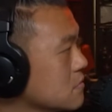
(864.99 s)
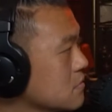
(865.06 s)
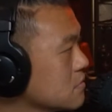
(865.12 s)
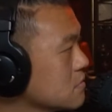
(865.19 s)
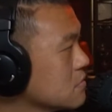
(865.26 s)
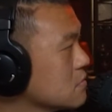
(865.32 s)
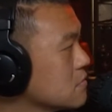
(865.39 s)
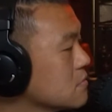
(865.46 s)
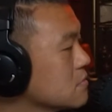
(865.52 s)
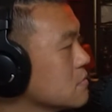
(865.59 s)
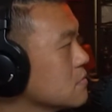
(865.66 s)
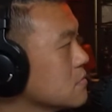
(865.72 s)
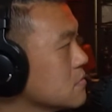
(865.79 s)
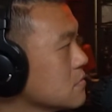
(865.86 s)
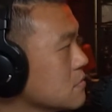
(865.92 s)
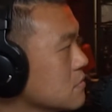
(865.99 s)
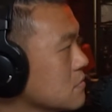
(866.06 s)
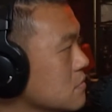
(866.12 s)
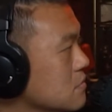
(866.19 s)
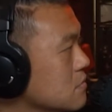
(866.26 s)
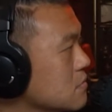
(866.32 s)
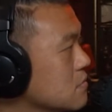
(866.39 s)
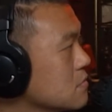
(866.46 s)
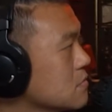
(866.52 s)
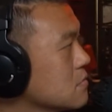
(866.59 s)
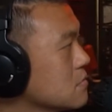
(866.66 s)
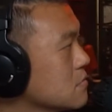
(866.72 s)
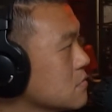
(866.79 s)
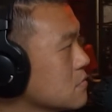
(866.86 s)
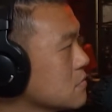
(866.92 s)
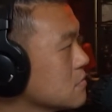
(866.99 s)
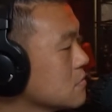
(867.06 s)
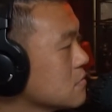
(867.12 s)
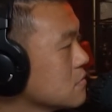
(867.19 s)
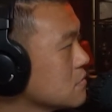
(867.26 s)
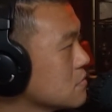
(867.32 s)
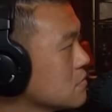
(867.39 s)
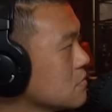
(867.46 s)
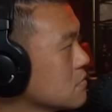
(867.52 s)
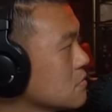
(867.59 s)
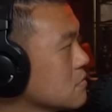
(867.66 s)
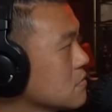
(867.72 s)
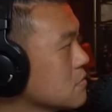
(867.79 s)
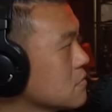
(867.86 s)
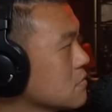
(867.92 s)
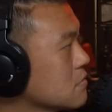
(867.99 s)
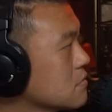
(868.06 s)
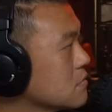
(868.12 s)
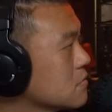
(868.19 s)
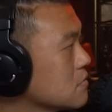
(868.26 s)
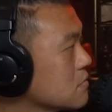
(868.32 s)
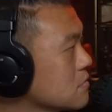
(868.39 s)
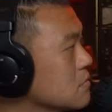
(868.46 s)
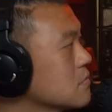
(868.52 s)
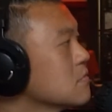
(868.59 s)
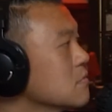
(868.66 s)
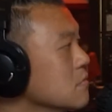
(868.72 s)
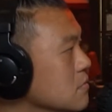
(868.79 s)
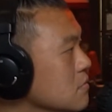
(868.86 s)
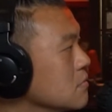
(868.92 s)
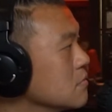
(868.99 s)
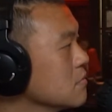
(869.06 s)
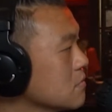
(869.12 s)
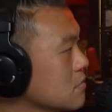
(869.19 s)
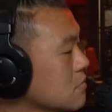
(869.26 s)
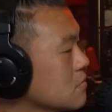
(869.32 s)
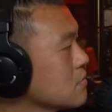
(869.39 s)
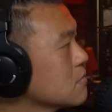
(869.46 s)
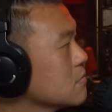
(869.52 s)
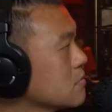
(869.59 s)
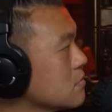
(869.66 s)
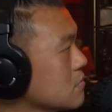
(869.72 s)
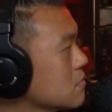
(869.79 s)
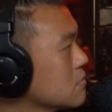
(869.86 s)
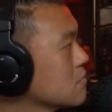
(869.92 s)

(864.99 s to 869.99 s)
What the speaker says: [no speech]